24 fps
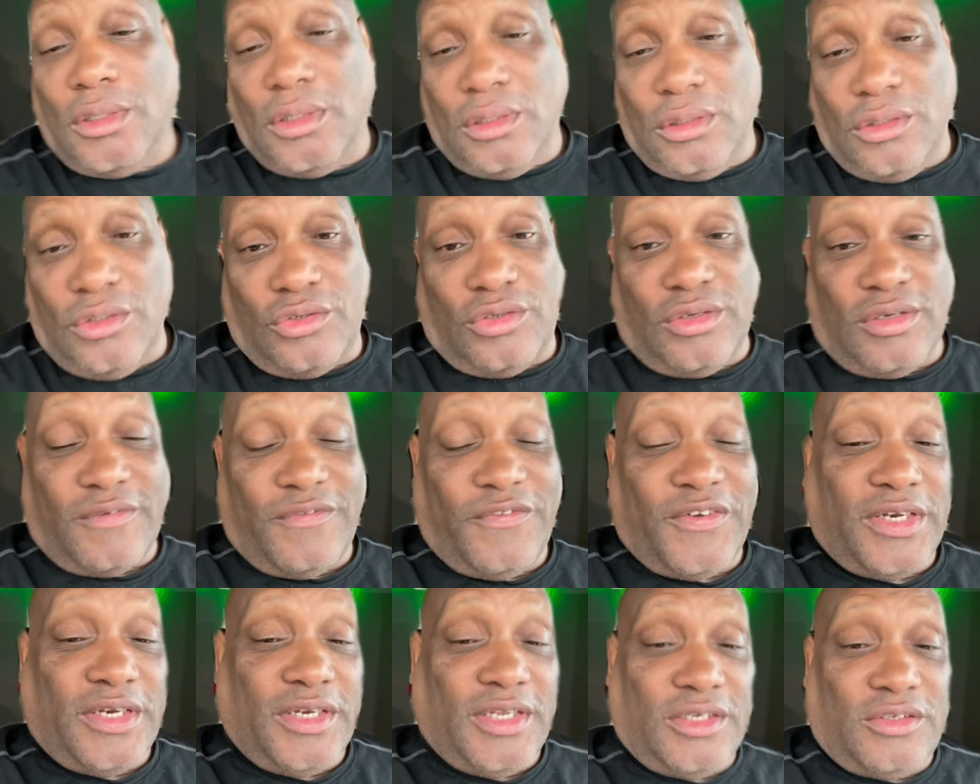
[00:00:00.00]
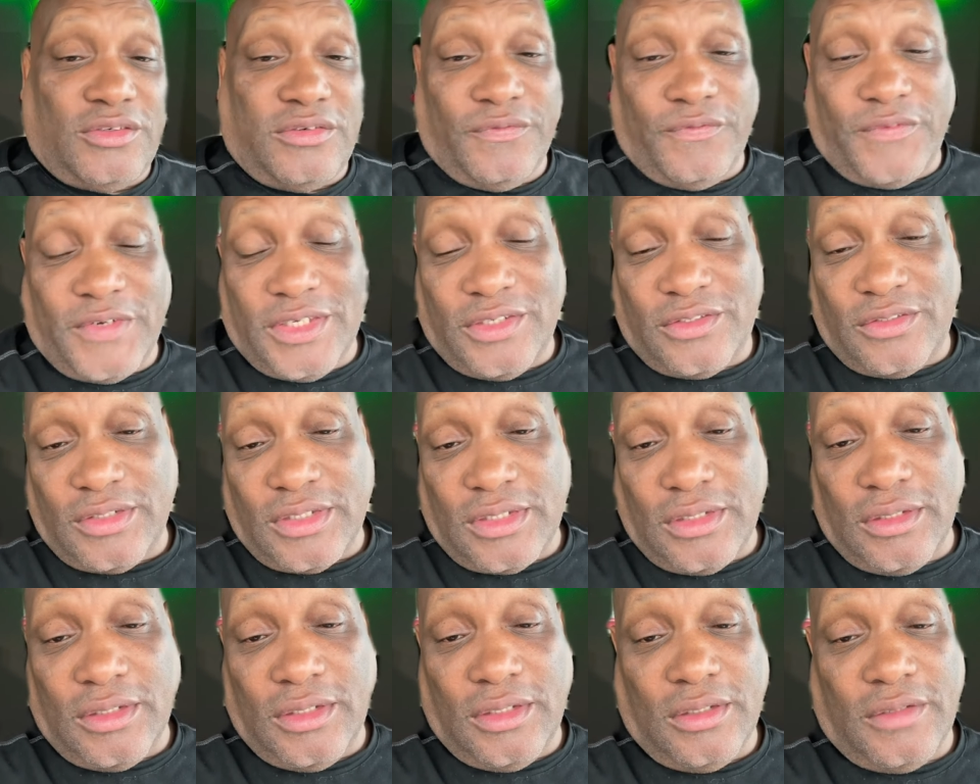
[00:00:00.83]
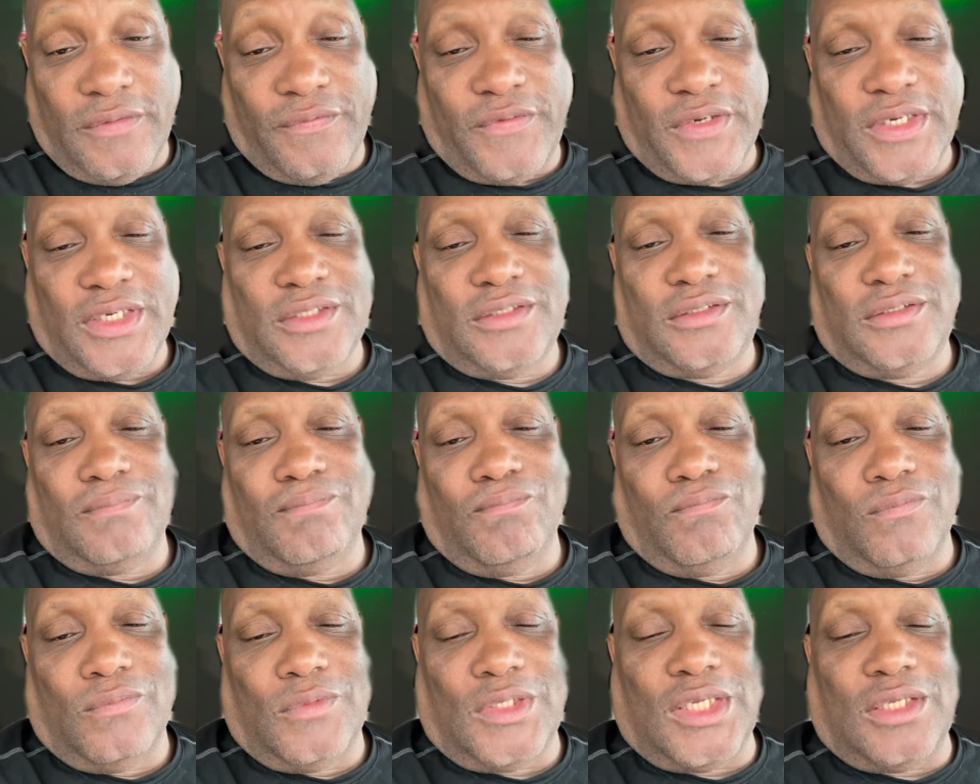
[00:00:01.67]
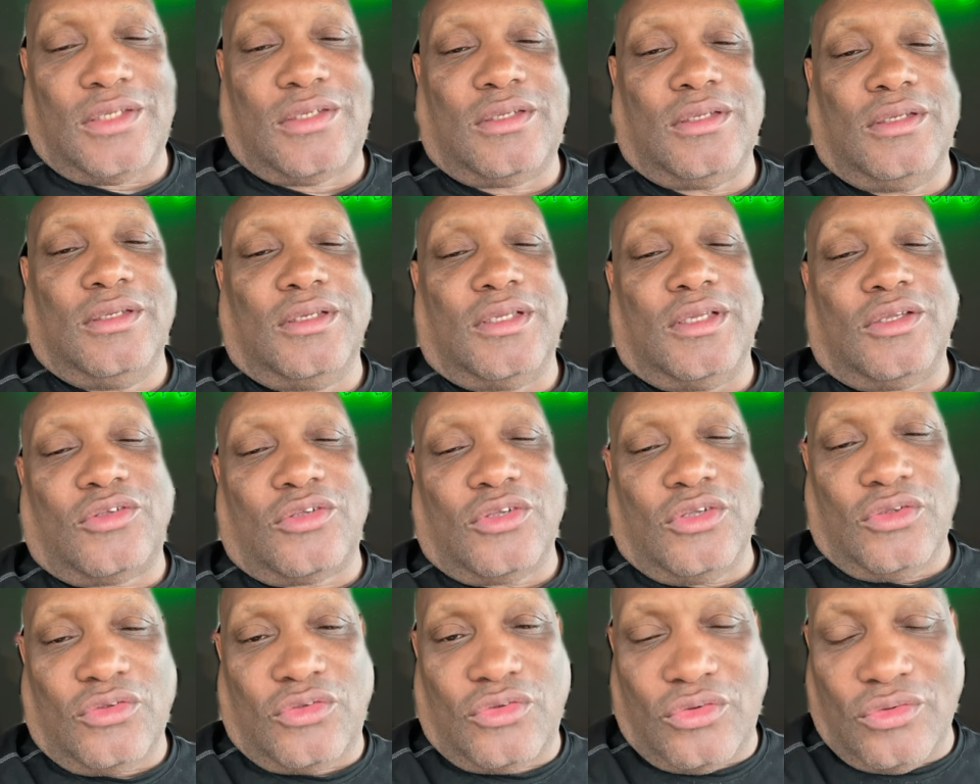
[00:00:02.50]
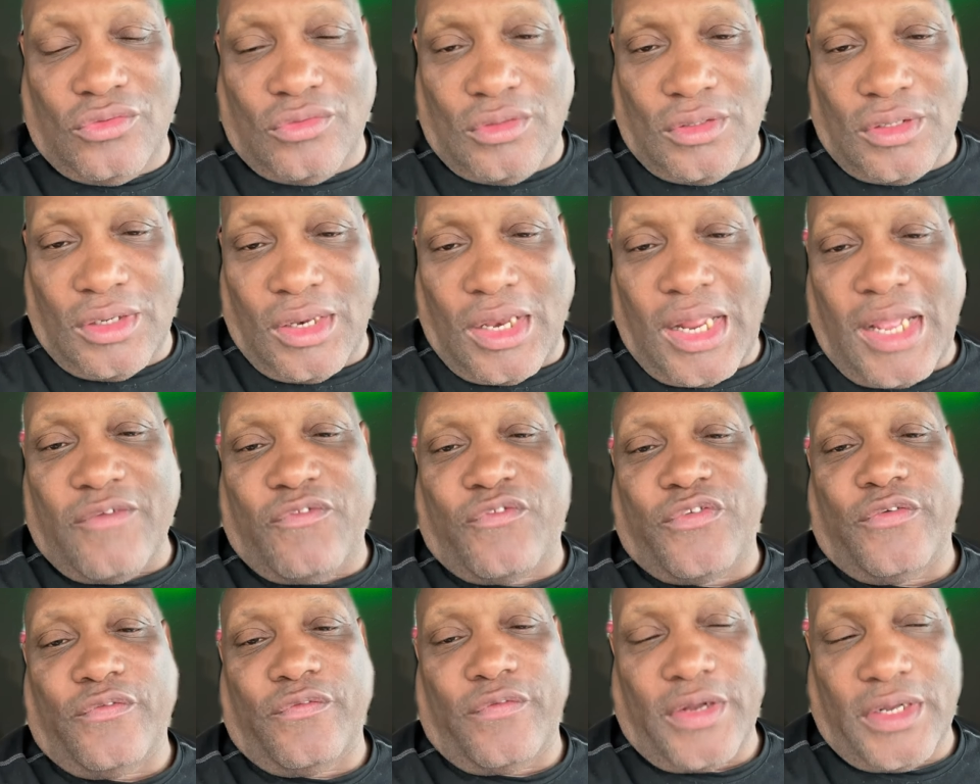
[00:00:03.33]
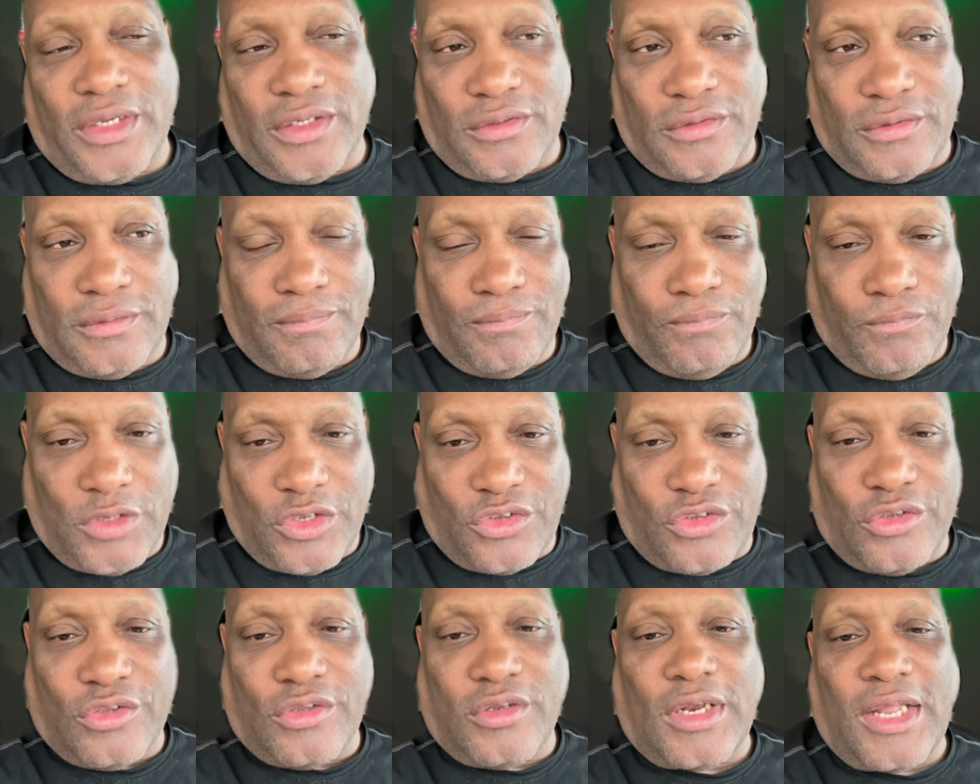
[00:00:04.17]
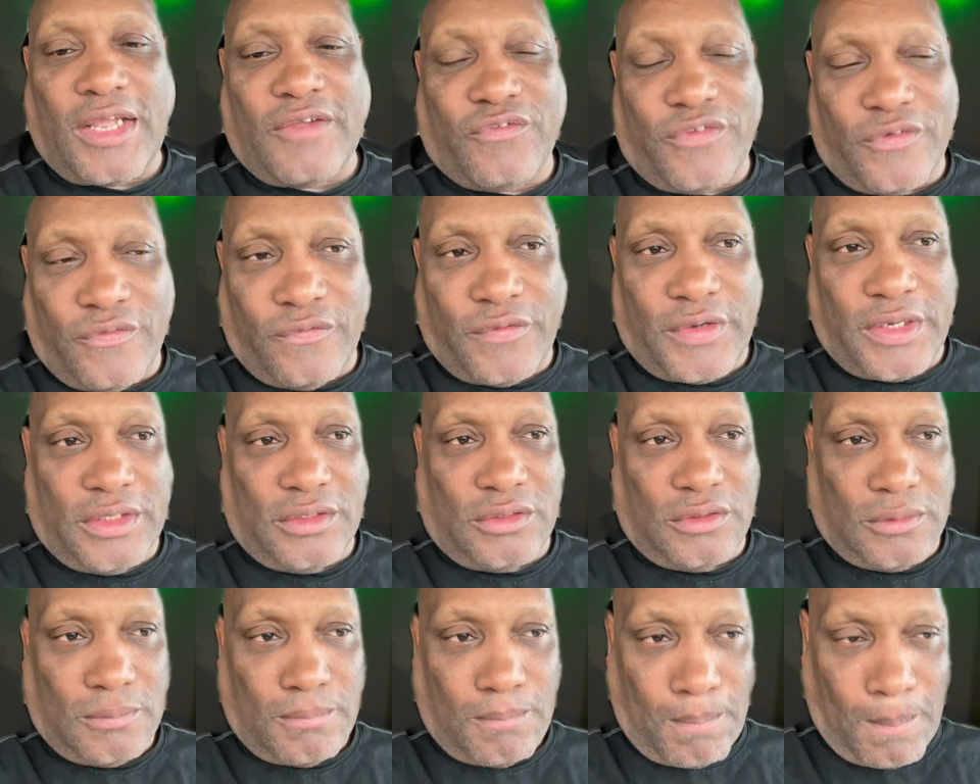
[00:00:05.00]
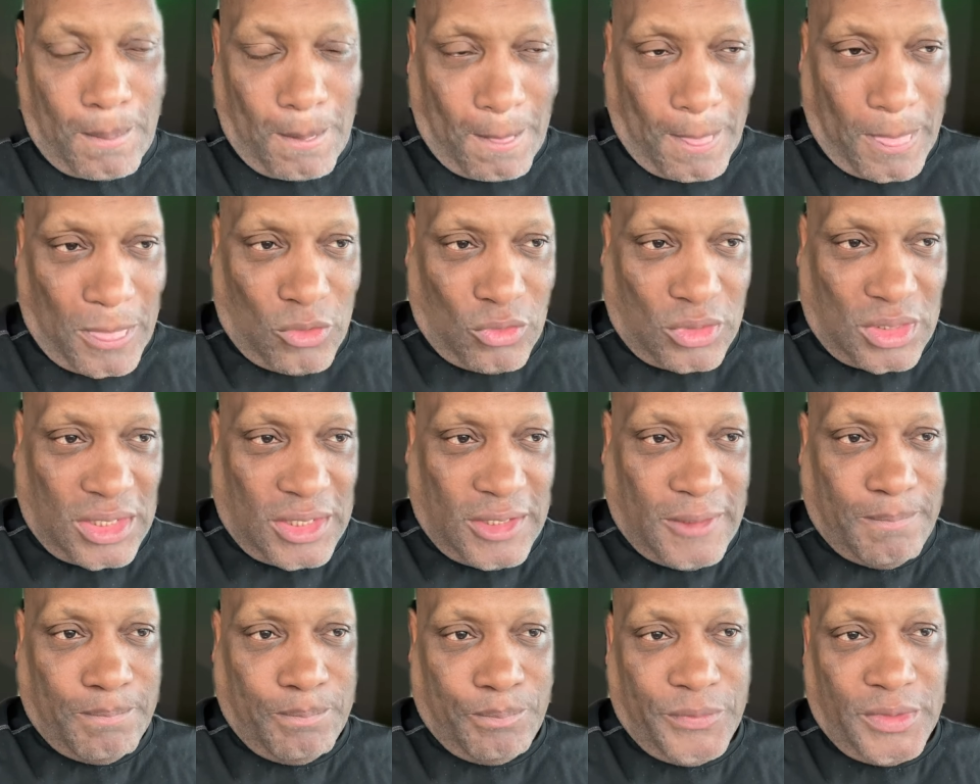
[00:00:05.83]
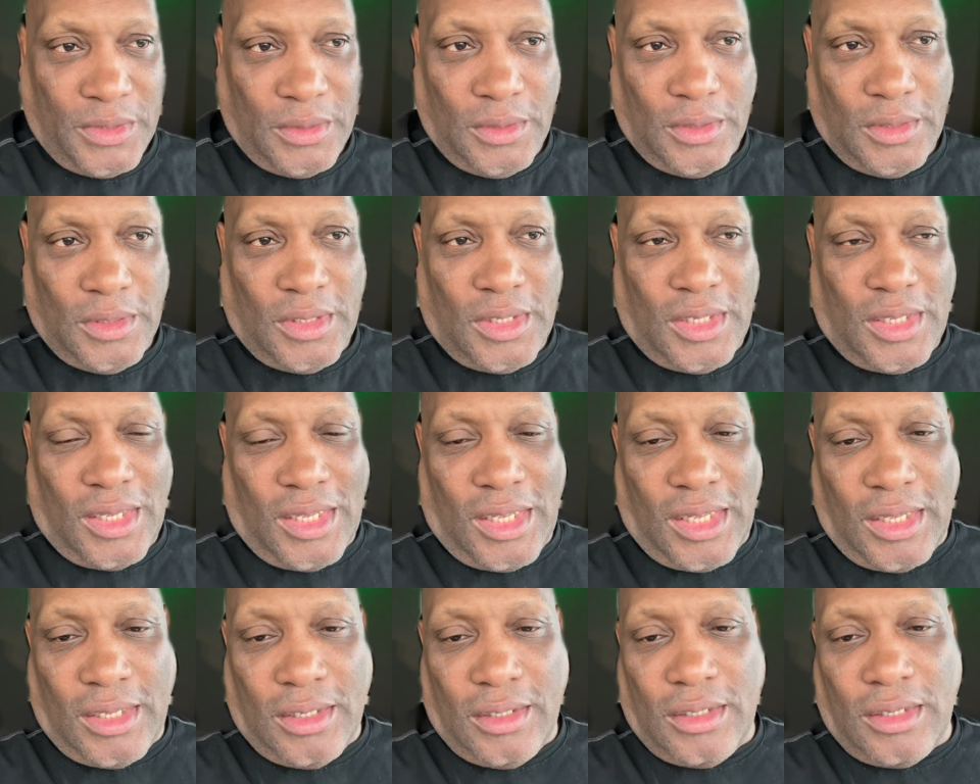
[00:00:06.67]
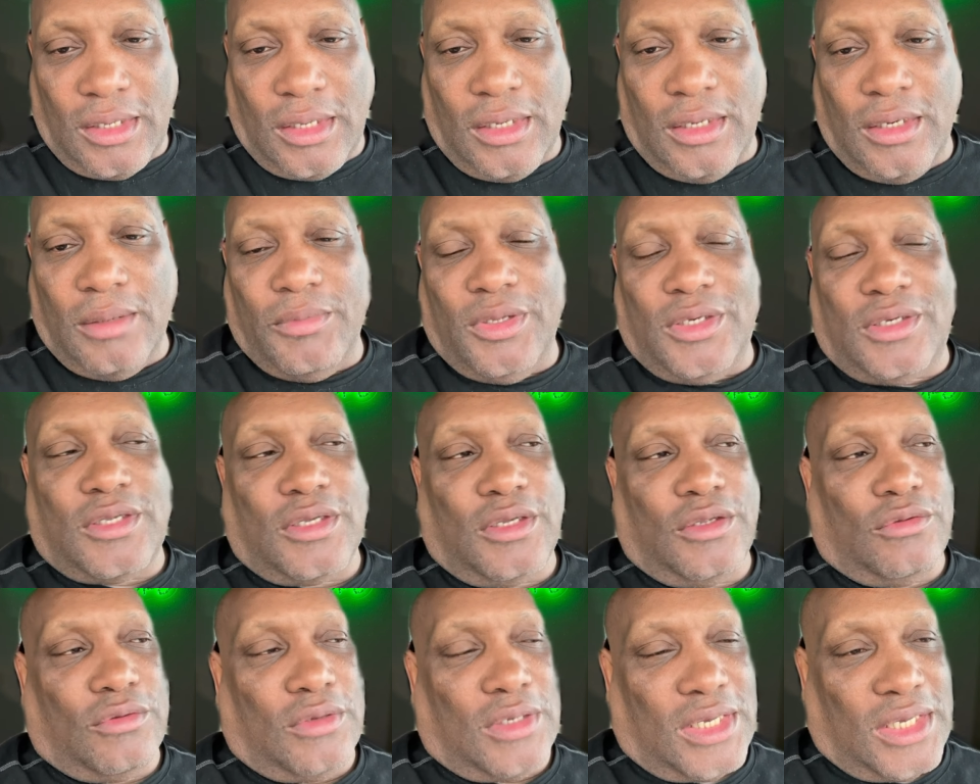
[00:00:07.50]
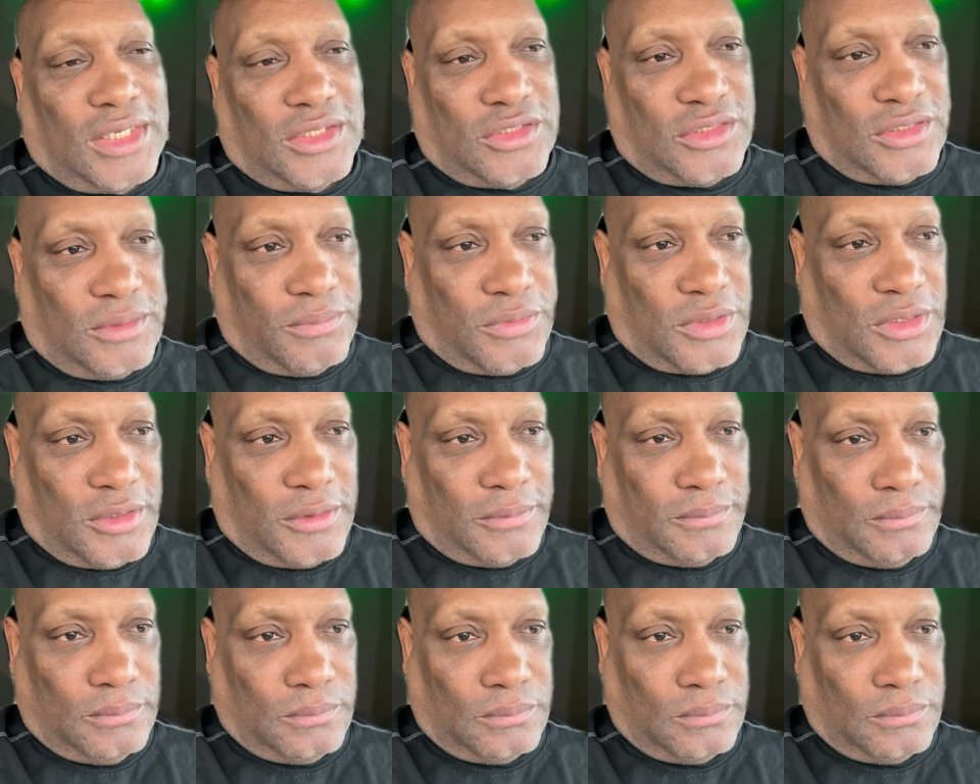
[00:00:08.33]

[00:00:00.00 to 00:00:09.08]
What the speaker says: This is not financial advice, not legal advice. This is life advice. This is life advice. Okay? And let me tell you guys something.